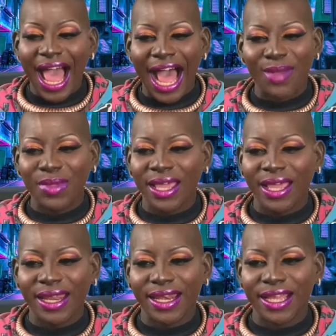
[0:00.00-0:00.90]
I
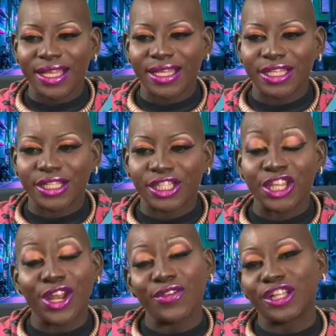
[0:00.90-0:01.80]
mean, to
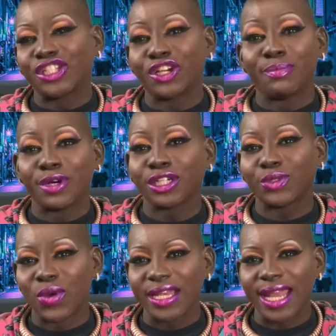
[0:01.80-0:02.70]
know that you're booked
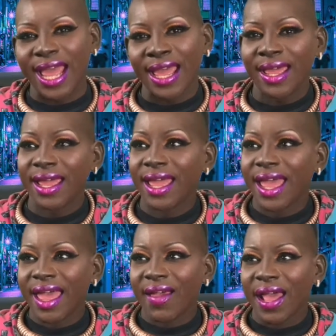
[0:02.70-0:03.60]
one day,
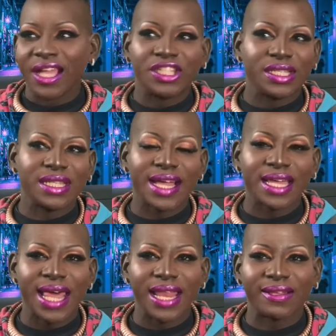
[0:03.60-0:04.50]
it's just like a
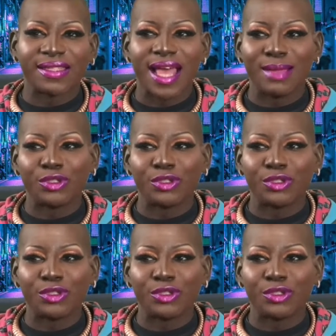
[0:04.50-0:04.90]
lot of the times